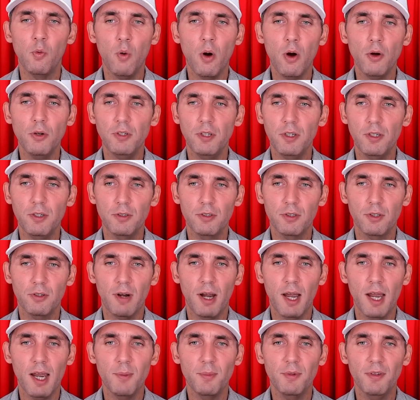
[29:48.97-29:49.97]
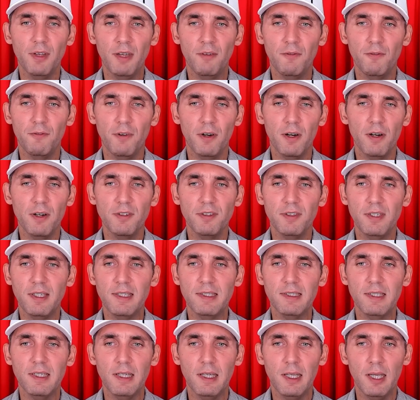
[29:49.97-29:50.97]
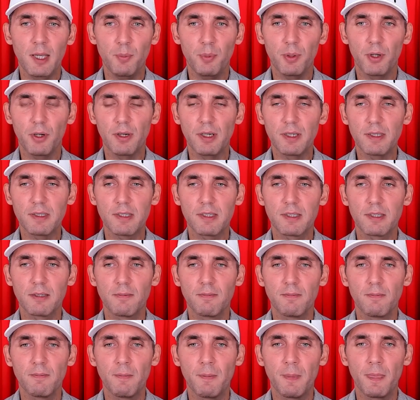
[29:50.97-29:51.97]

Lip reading: Woe to you, scribes and Pharisees, hypocrites!